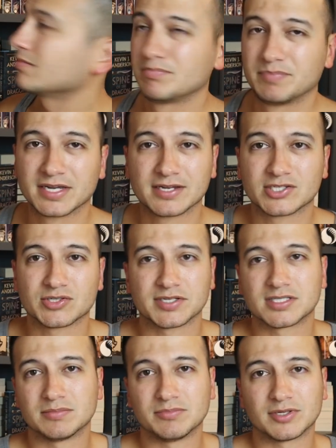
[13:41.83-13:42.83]
the biggest
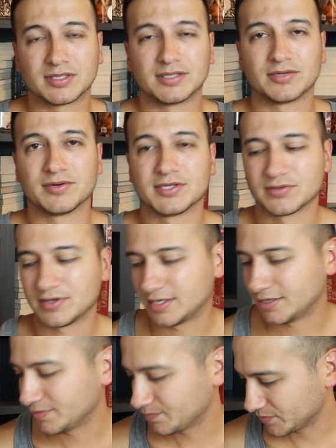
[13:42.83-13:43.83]
Dresden book that there is right now.